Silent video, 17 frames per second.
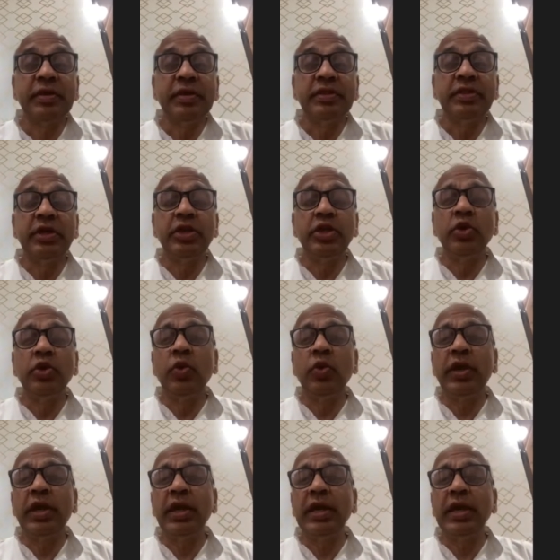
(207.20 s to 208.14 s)
the
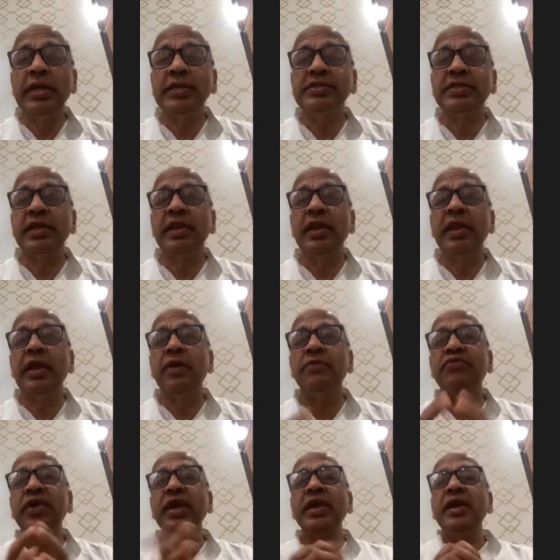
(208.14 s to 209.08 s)
yogi is
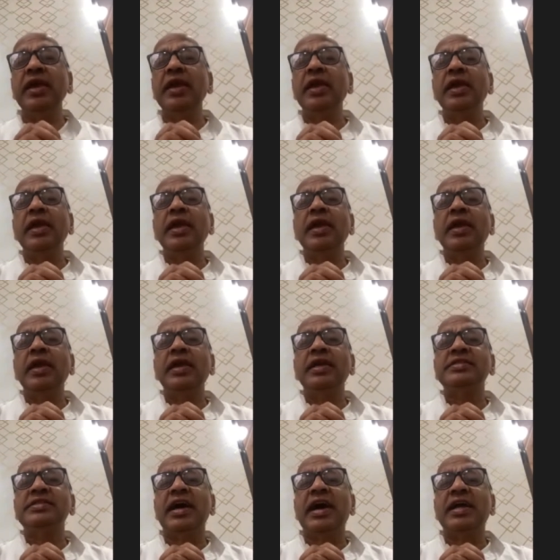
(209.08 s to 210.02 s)
loving
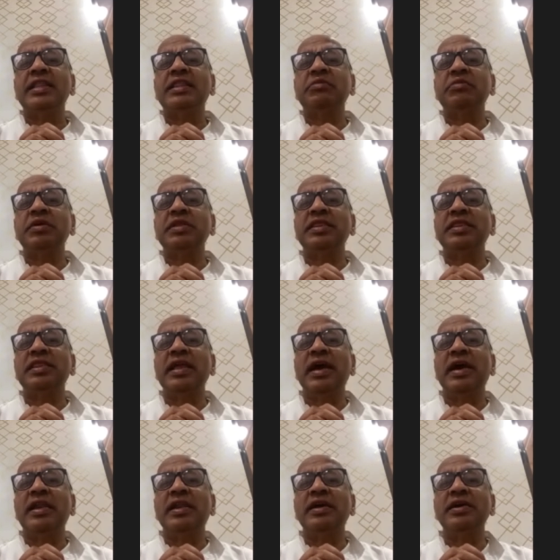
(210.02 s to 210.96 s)
his Atma
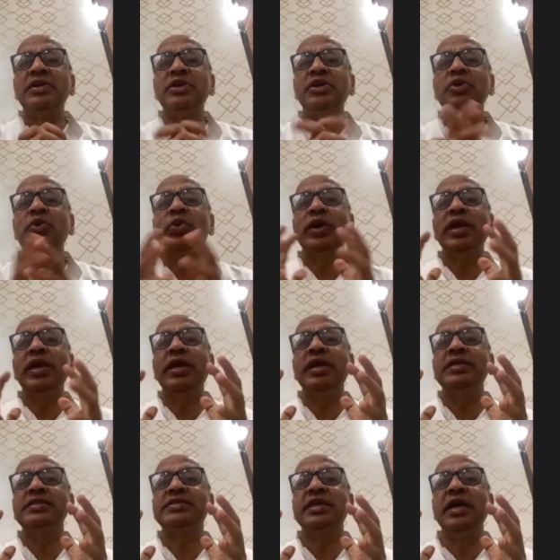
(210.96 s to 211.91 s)
Jnana.
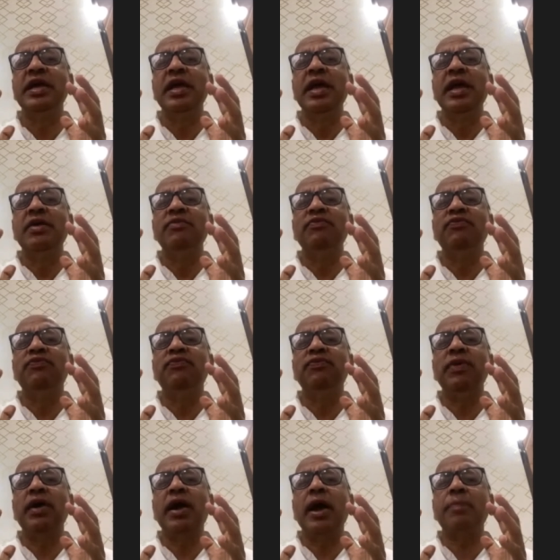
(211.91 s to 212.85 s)
Yogi is
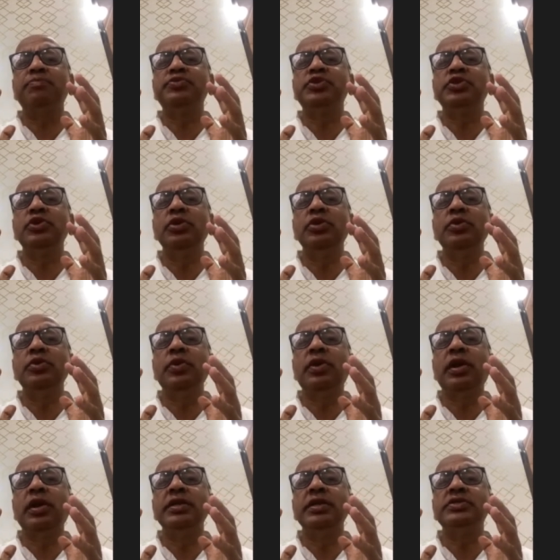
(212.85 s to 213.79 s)

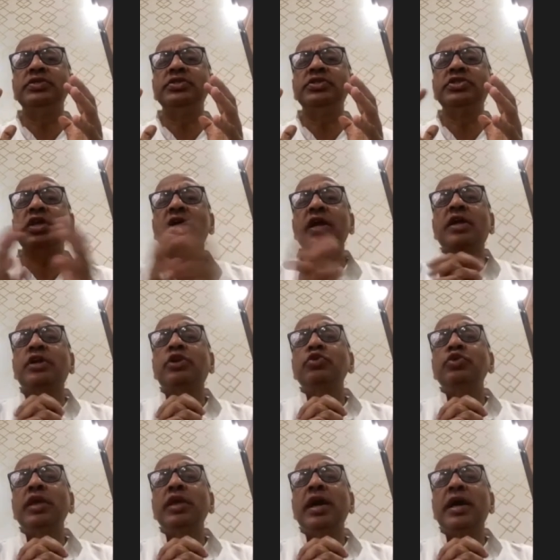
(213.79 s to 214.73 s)
absolutely stuck
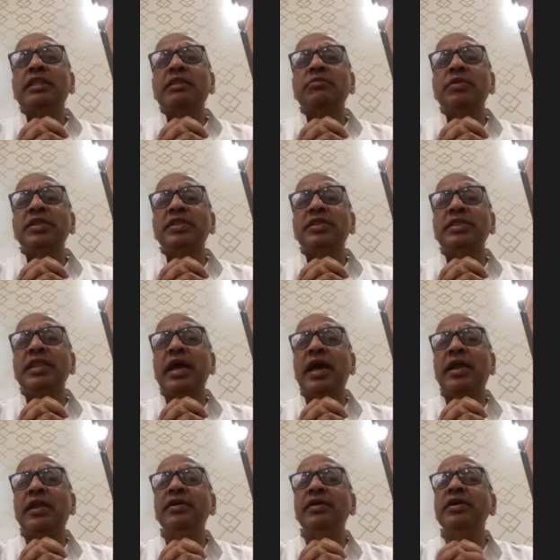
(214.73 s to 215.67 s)
to the Atma
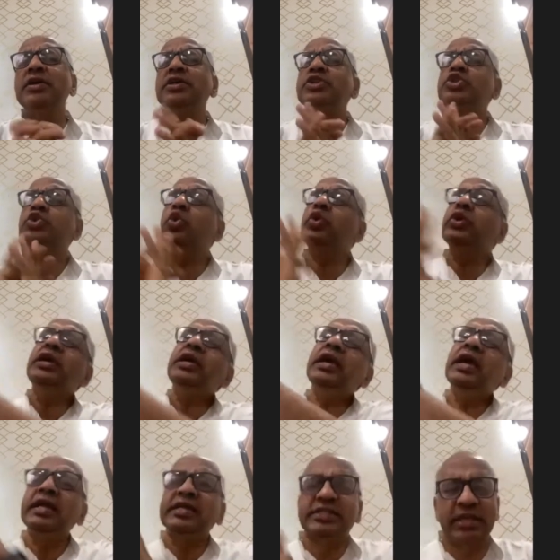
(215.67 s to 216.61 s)
Jnana, so he
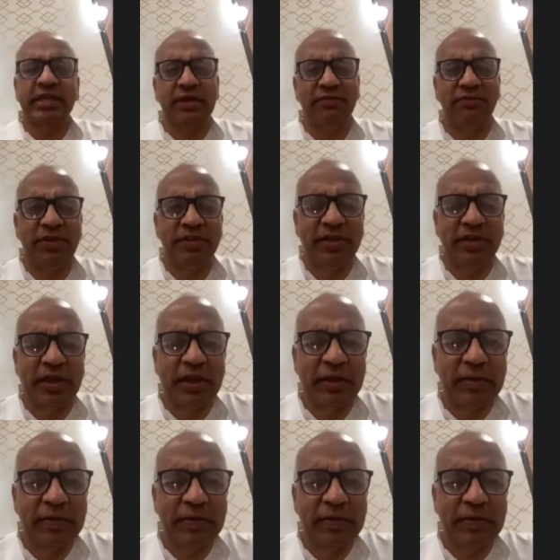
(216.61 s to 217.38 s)
hates everything.